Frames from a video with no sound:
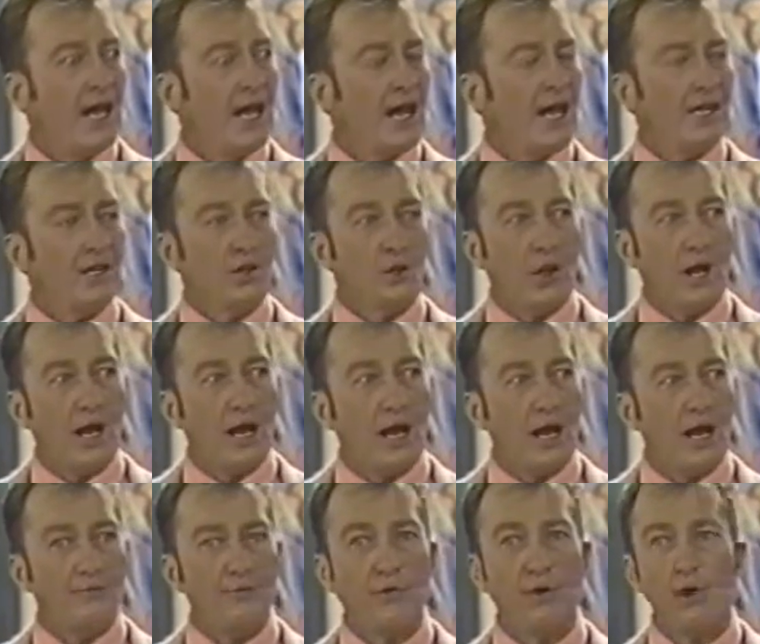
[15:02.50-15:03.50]
"I
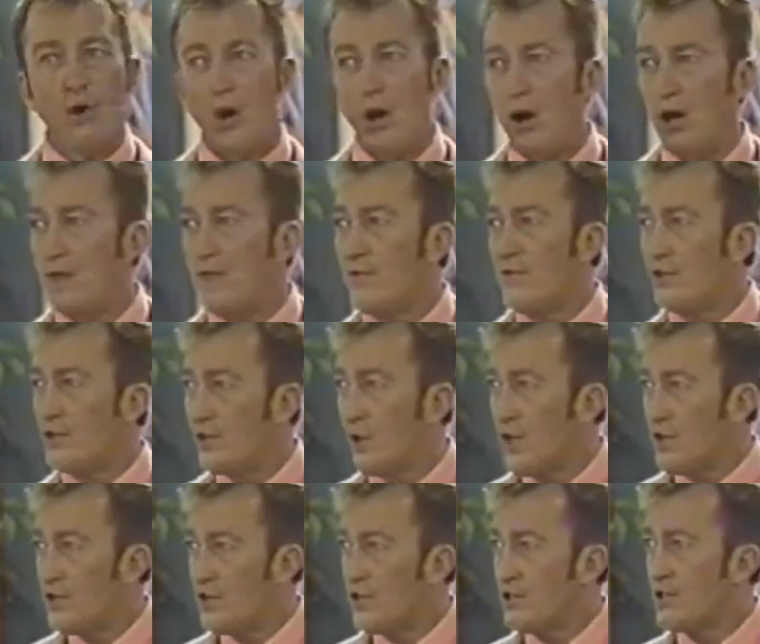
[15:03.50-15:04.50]
cry for all of the
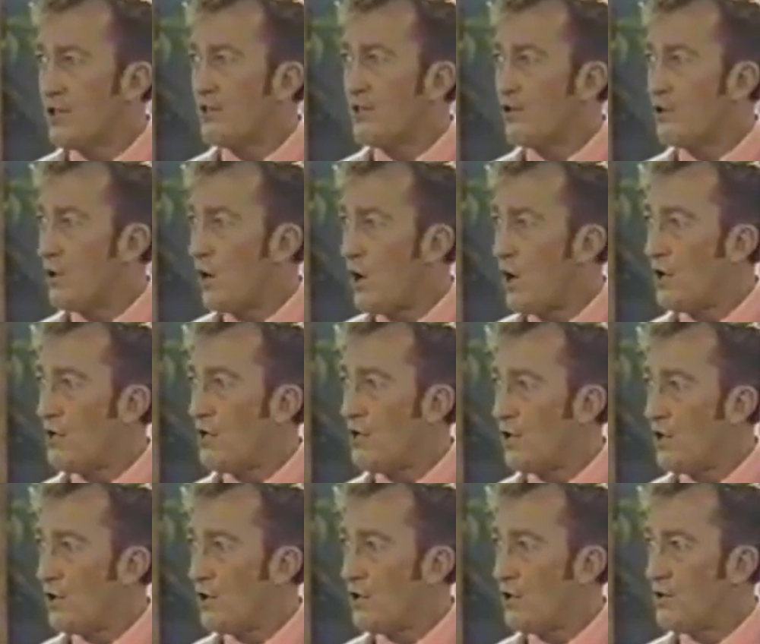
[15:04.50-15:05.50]
creatures that have crawled the
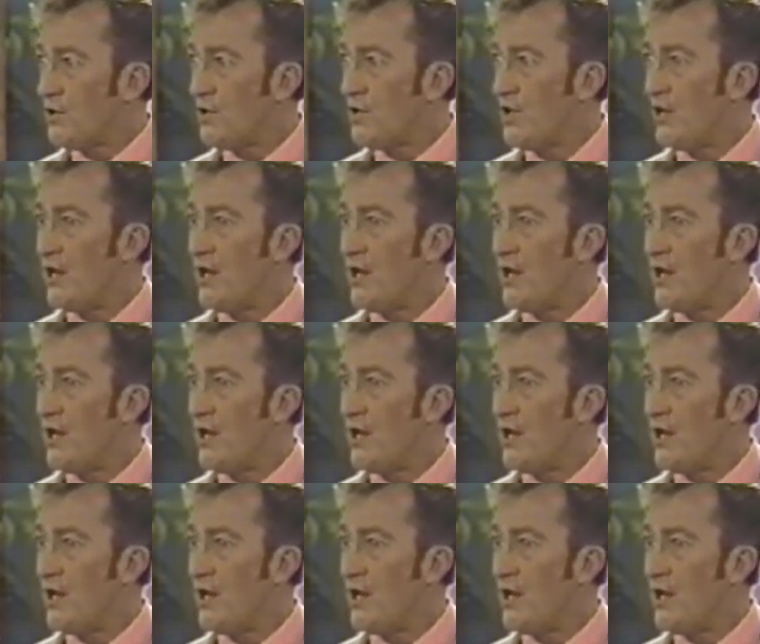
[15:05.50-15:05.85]
earth